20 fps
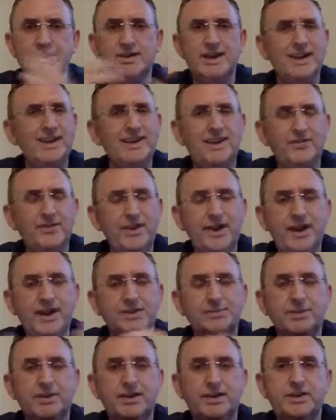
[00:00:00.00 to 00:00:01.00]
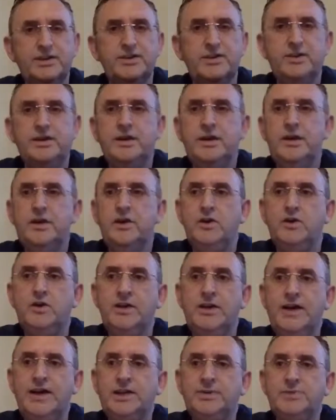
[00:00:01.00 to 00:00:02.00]
a scientific explanation,
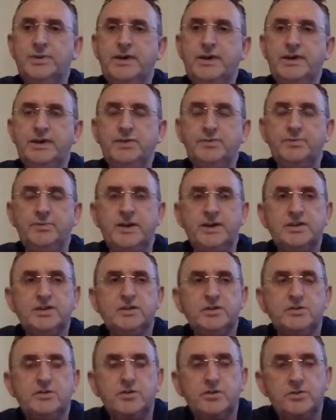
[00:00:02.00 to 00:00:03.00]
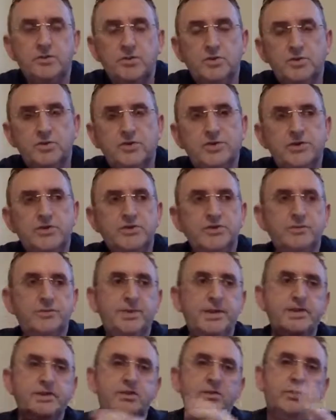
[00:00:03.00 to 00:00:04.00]
or an explanation based on your emotions or
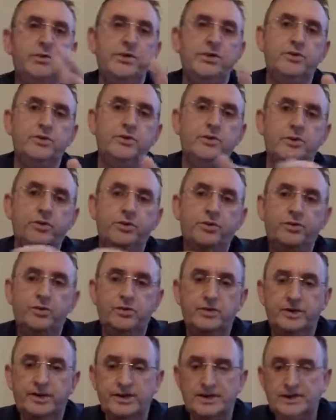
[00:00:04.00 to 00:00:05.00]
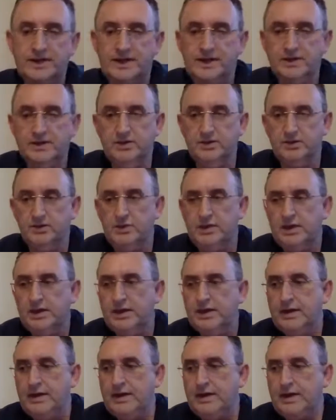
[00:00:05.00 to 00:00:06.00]
based on what you're going through and things like that. So,
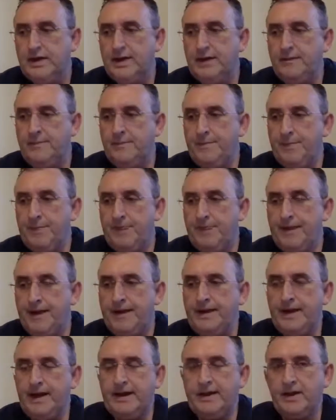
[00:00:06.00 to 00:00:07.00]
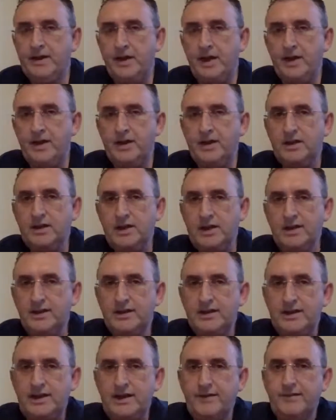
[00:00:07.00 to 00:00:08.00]
and the other
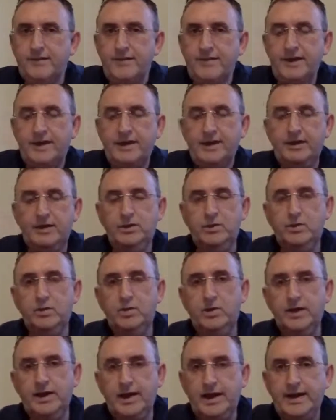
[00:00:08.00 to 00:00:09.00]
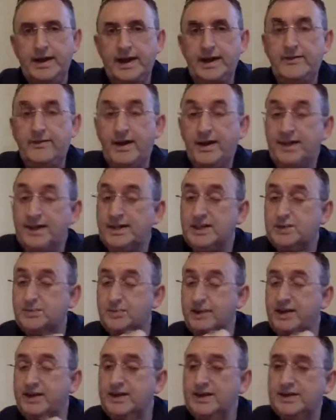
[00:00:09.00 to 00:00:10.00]
thing that and I've had
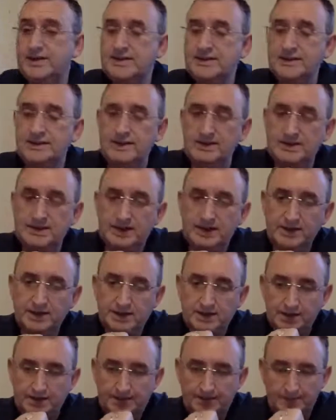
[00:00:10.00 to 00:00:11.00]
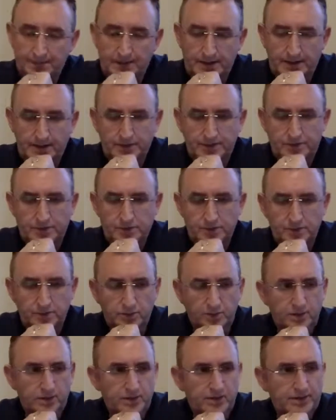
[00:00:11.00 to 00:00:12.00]
experience of this actually. So
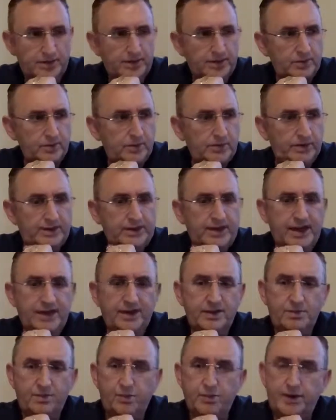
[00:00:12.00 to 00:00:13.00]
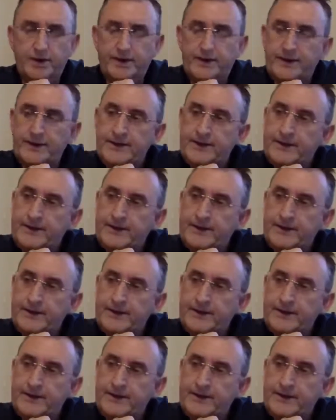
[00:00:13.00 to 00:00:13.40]
we're on, I think, the 10th point